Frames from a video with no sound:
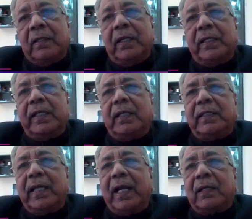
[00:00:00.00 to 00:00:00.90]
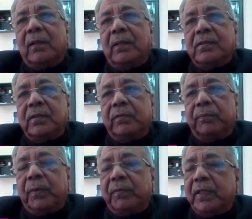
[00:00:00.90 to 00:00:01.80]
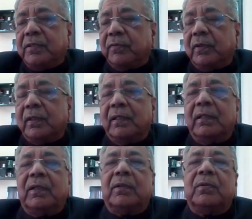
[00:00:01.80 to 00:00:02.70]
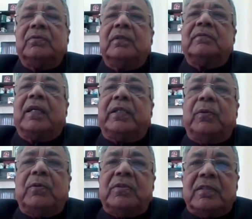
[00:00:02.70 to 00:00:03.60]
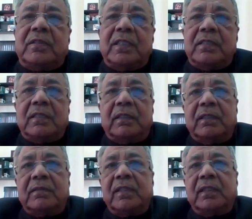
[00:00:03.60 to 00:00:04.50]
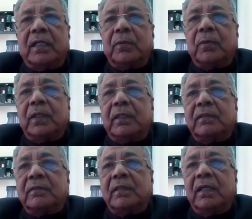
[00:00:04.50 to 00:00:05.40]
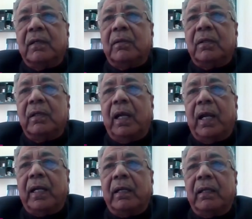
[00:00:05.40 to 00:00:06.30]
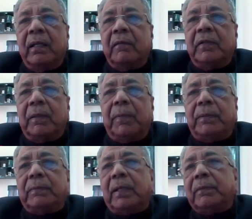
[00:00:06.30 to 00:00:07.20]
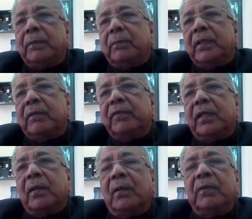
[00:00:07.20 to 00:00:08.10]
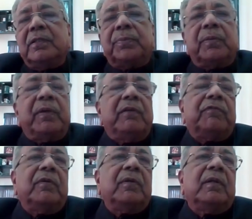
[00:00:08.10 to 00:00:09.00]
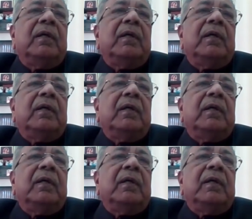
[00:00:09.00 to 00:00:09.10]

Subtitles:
The DRT Act also provides for circuit systems in the district headquarters, and with a minimum amendment, we can always provide for